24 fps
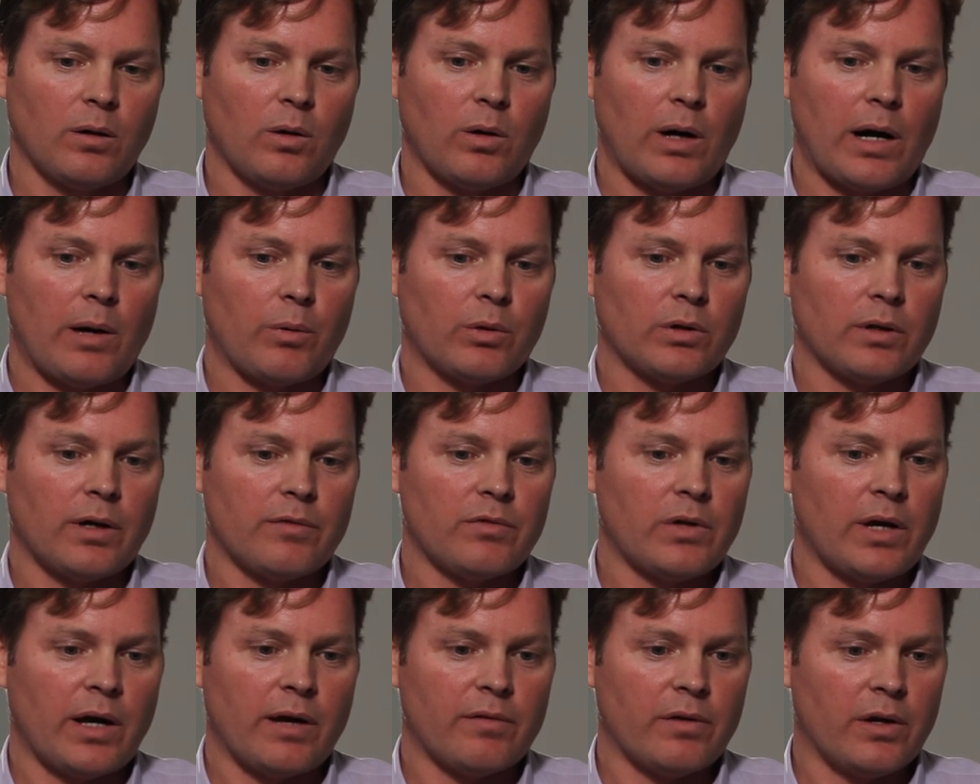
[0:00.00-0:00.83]
I would love
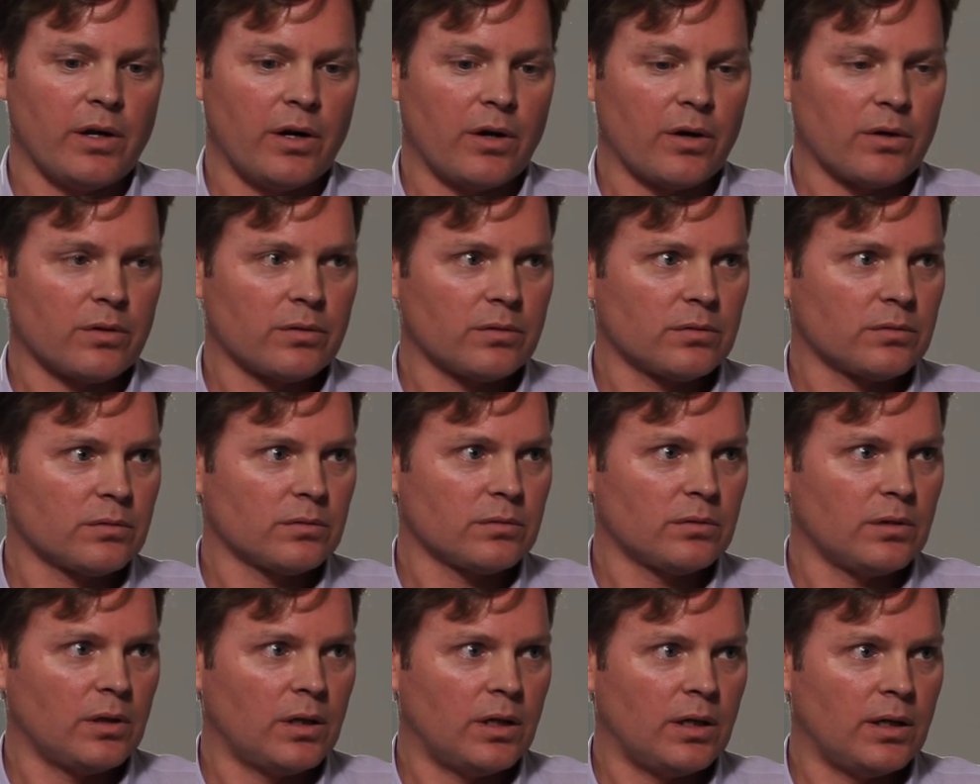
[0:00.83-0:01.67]
to have it here.
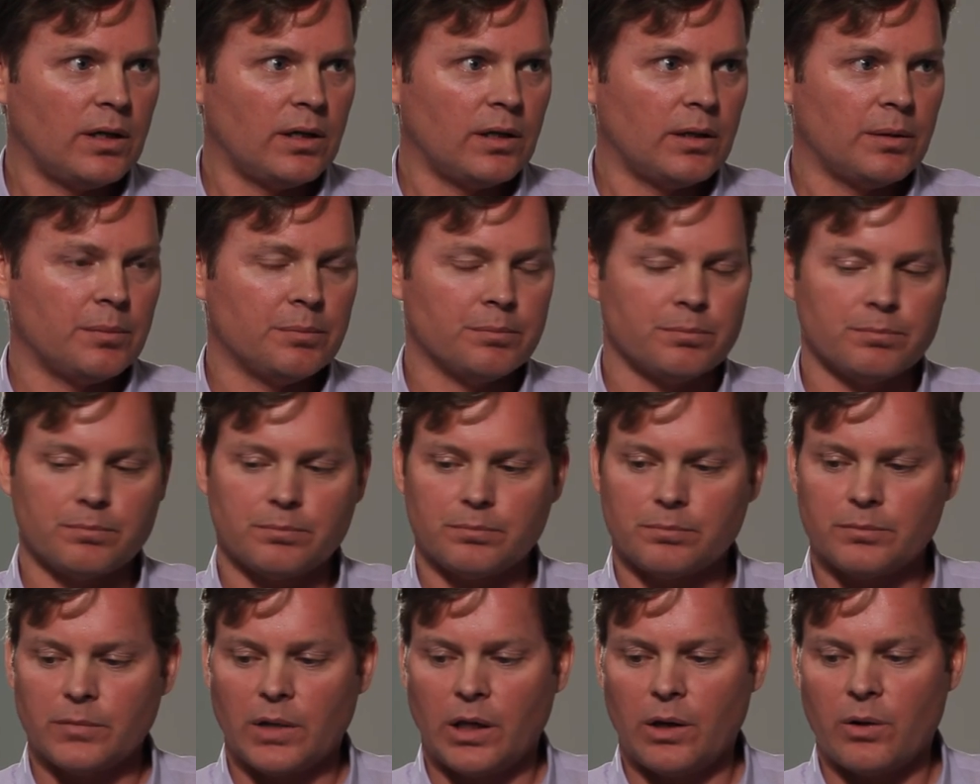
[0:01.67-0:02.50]
Um,
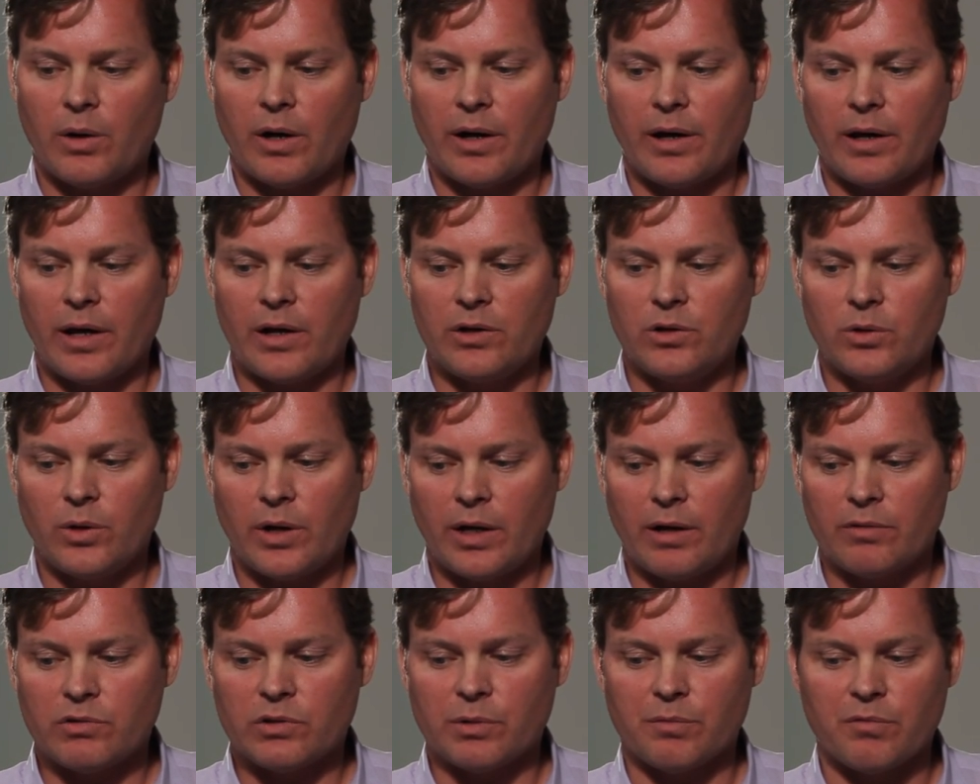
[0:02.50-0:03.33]
you know, I, I, do
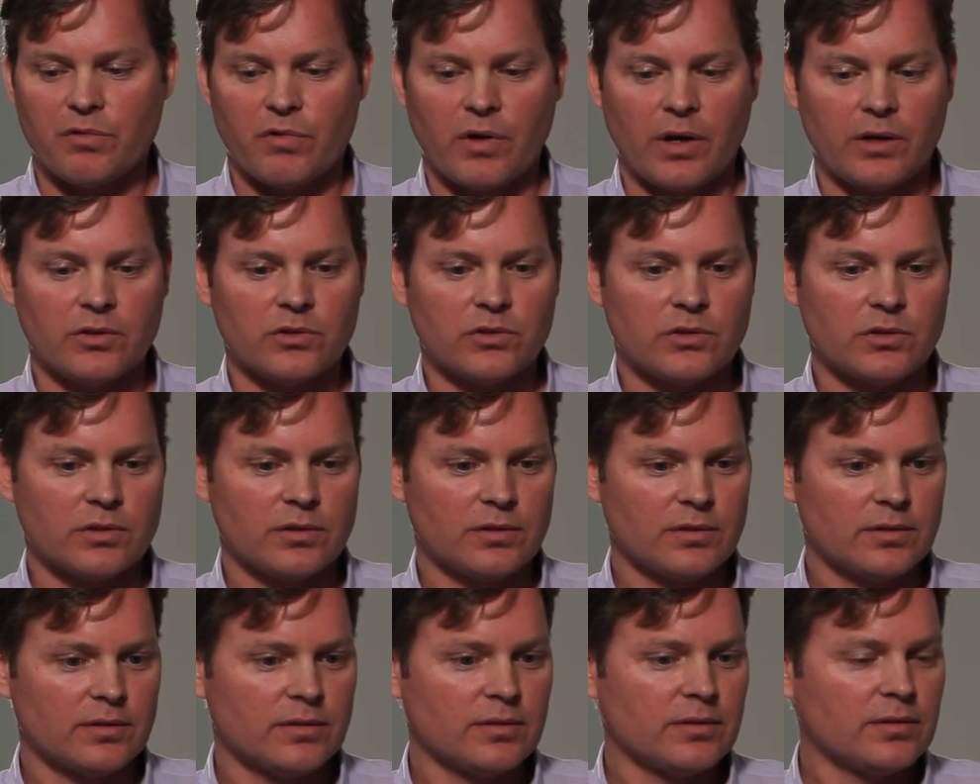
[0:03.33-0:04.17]
have some friends
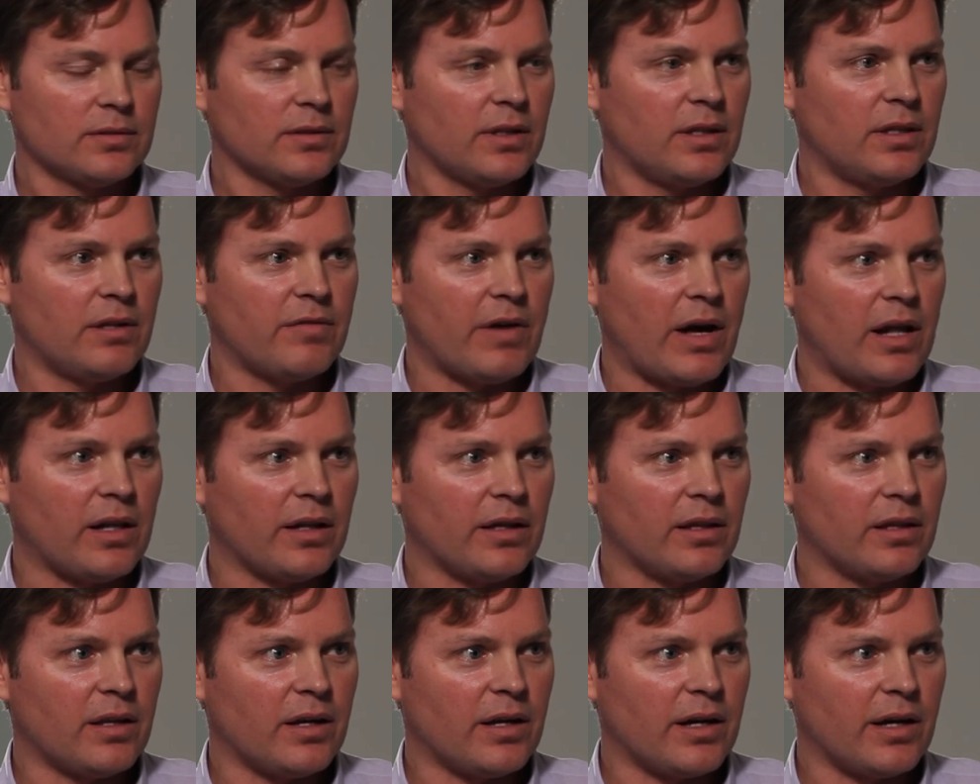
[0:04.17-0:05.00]
in the valley
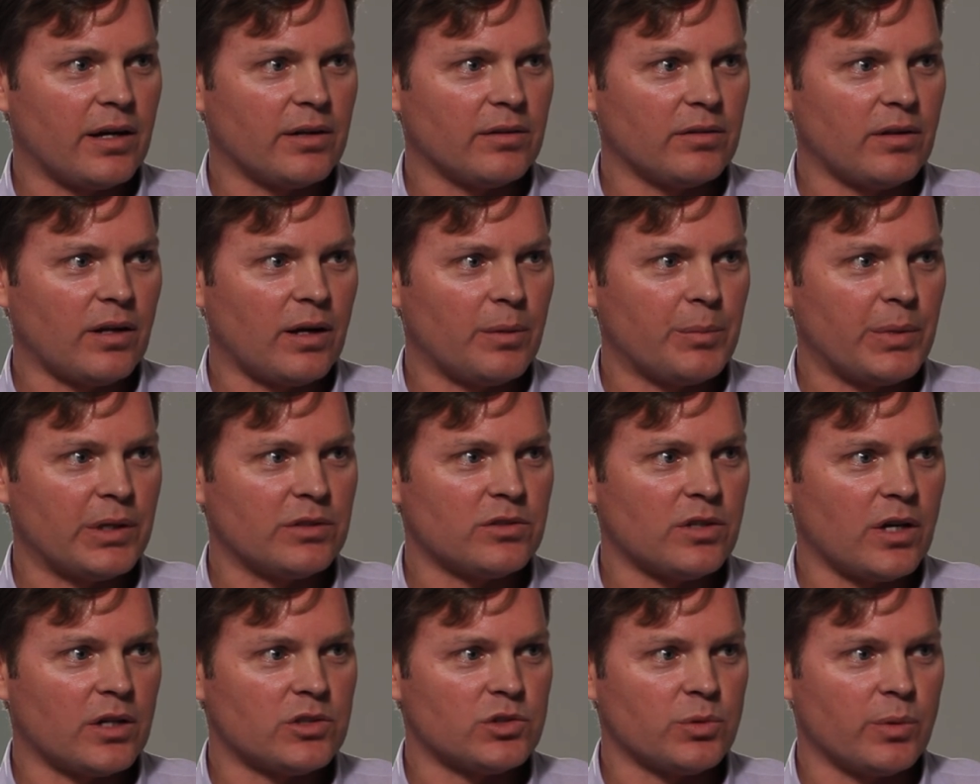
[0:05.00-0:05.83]
that I, I'm in
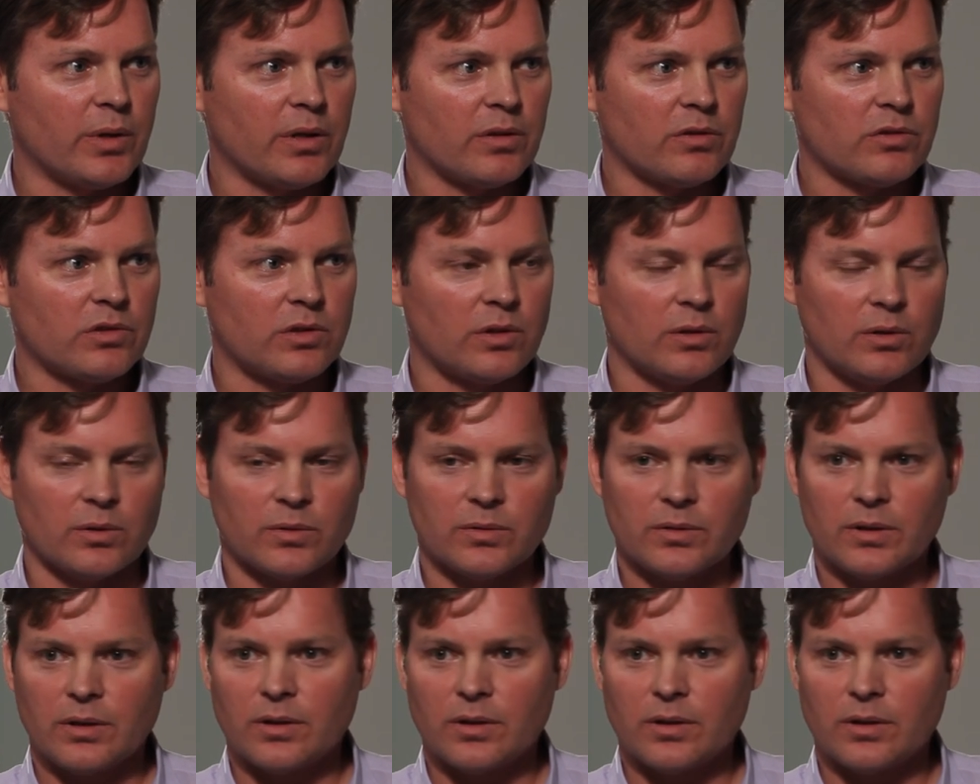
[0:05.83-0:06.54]
touch with, so